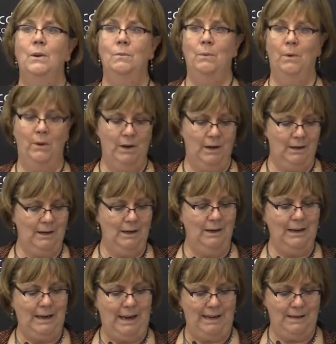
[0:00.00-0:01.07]
work
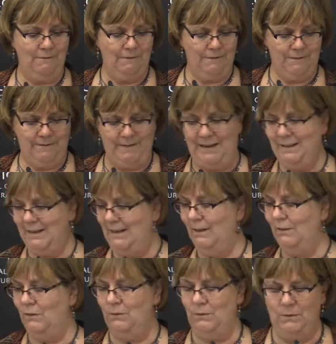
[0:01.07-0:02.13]
and gain funding
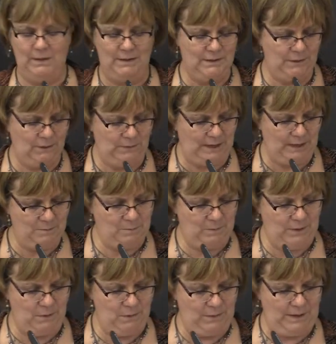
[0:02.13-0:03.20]
through this grant
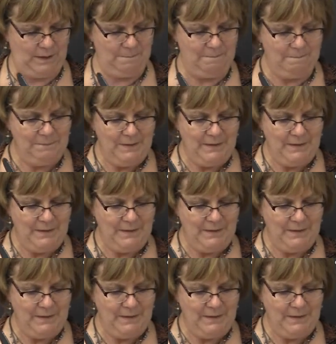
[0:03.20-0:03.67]
program.